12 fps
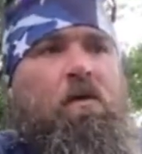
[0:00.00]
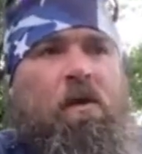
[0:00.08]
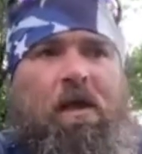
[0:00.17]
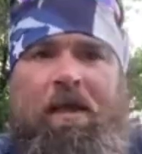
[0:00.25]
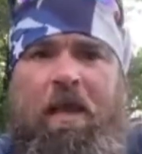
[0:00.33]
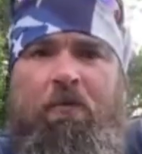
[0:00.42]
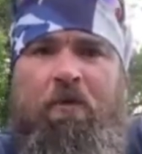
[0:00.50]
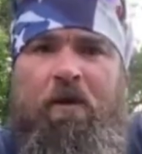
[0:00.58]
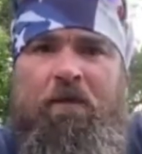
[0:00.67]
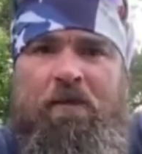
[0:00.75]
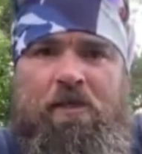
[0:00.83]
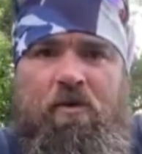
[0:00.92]
Well, I came
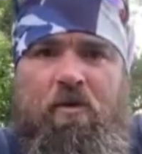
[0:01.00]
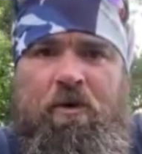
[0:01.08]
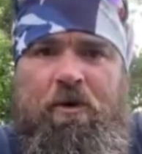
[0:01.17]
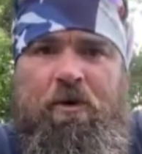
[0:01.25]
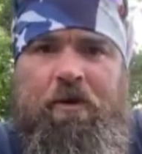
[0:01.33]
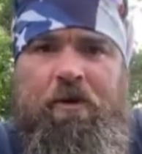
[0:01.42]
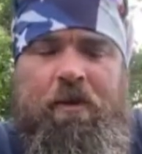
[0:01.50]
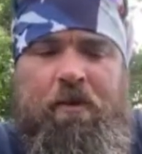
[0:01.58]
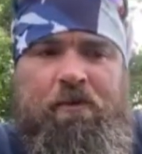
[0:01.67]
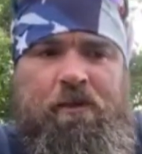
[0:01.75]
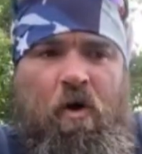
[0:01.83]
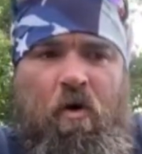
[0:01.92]
around this corner, and there
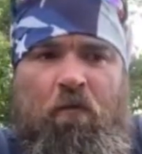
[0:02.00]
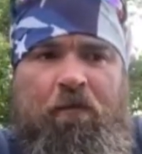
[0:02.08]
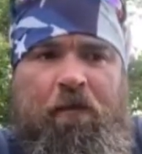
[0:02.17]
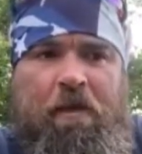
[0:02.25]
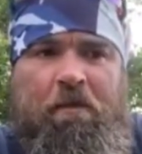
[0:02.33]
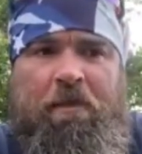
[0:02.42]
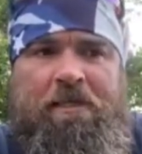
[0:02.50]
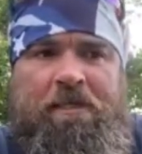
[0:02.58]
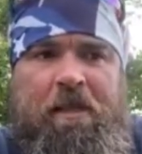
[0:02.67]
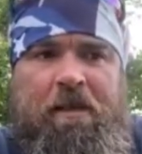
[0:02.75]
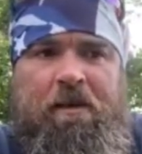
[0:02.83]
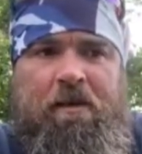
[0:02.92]
was a whole family
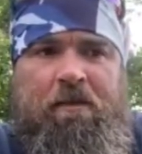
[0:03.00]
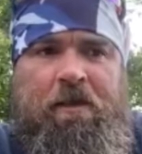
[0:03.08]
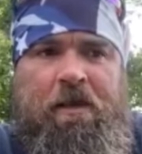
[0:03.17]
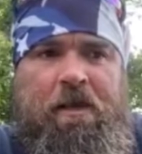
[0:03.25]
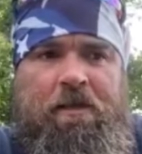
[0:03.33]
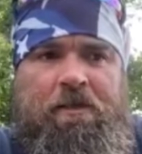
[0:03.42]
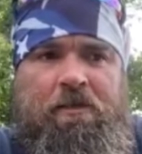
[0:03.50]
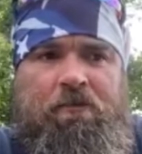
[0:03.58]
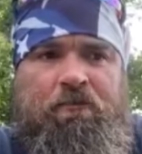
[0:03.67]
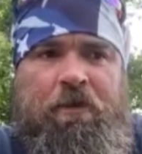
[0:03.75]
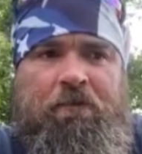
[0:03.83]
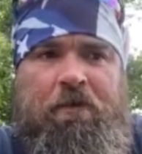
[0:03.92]
standing on the edge of the
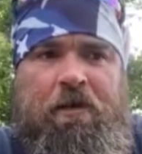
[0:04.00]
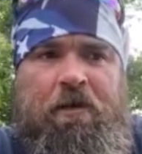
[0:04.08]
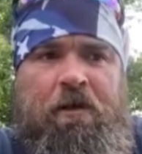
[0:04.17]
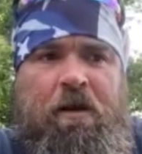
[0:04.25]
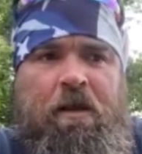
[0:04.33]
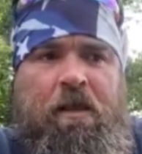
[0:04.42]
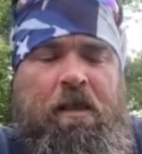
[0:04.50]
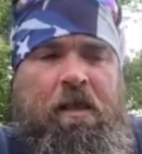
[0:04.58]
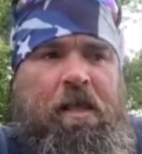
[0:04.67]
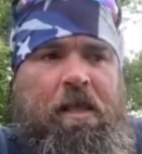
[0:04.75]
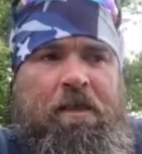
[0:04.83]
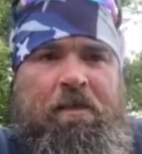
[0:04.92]
river,
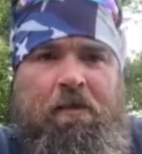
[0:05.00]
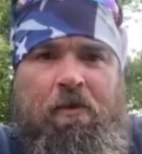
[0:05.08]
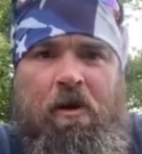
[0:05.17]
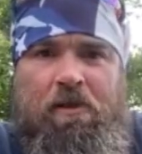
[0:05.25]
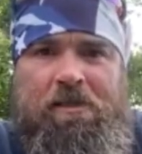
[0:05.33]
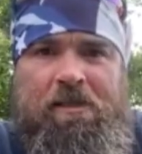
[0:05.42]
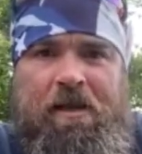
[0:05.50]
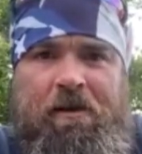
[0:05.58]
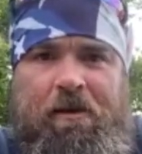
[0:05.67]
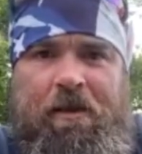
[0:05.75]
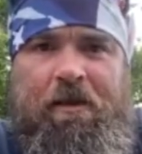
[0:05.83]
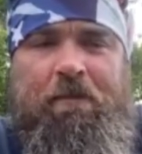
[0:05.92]
and they were all
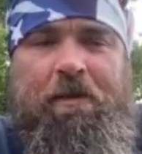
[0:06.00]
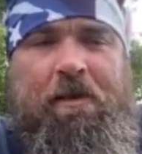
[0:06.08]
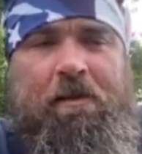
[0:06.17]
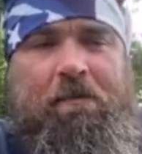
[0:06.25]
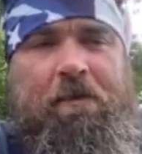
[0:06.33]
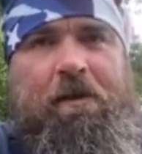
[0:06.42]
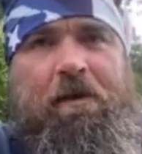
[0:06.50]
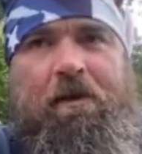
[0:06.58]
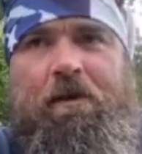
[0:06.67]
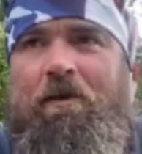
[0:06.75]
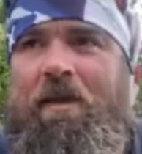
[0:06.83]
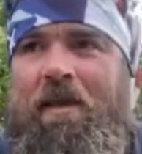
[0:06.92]
staring at me, and I'm like,
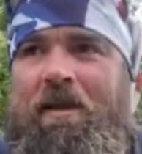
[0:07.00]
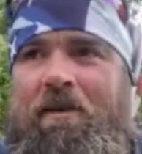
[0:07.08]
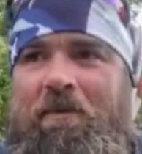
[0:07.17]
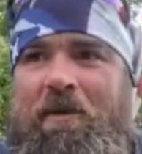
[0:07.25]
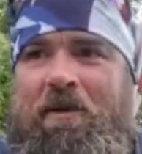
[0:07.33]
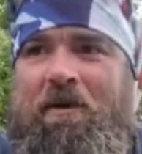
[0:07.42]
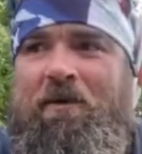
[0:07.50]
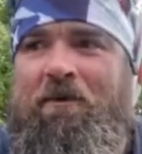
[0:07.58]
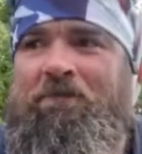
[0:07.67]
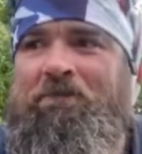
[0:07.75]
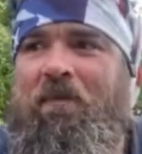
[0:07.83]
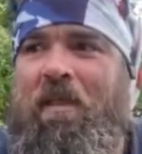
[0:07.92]
oh, okay, here we
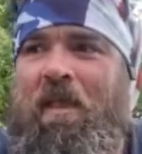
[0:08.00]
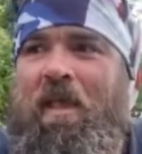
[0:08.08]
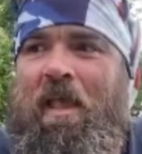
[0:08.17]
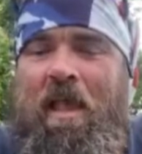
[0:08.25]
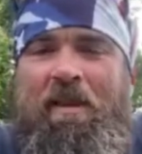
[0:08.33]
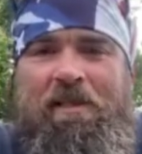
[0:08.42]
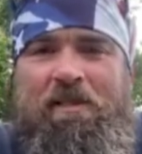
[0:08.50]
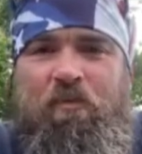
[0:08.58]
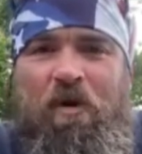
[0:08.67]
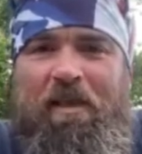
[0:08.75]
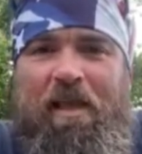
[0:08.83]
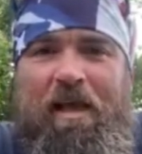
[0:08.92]
go. And this
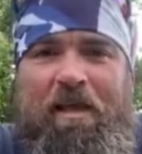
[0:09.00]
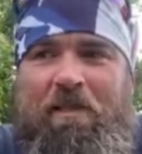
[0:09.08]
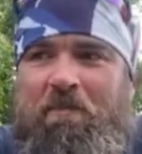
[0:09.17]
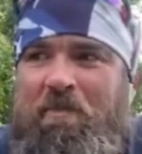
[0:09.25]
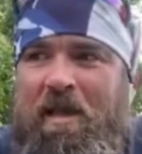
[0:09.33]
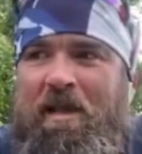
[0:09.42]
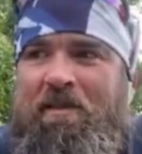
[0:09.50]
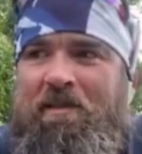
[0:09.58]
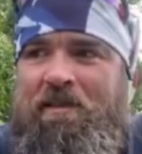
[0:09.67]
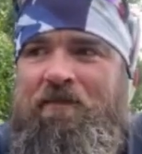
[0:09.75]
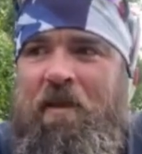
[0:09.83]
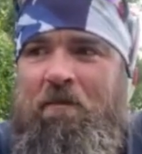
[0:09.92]
one guy in the back of
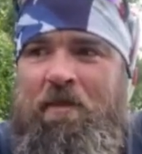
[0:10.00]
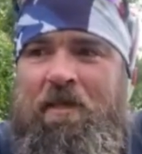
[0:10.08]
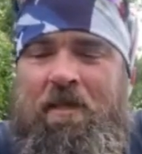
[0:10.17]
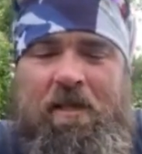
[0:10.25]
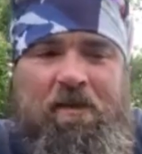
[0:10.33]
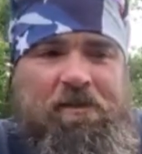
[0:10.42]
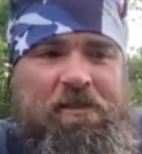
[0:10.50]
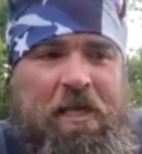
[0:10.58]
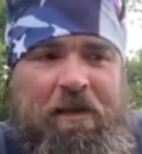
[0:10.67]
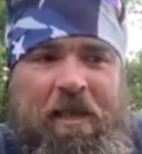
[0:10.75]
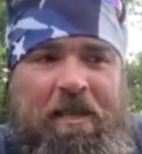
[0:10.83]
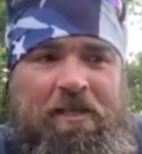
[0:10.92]
this family yells
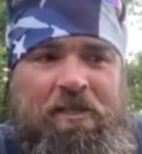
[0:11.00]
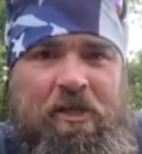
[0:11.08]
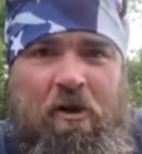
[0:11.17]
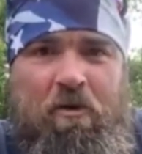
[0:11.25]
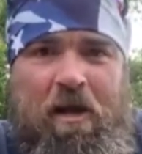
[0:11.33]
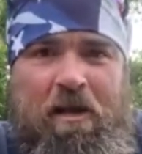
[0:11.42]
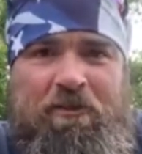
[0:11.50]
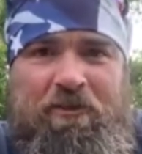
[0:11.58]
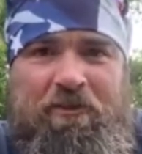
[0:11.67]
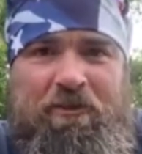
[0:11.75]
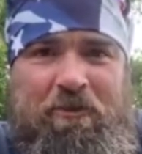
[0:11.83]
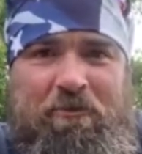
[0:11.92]
out, "Hey, Joe, how's
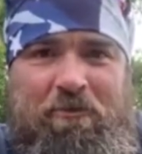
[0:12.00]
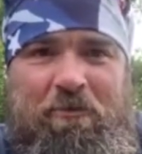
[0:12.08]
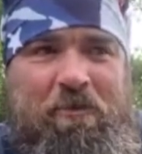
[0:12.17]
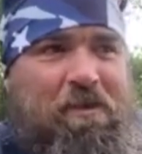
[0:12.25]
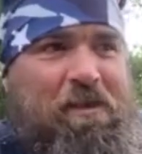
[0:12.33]
your tooth?"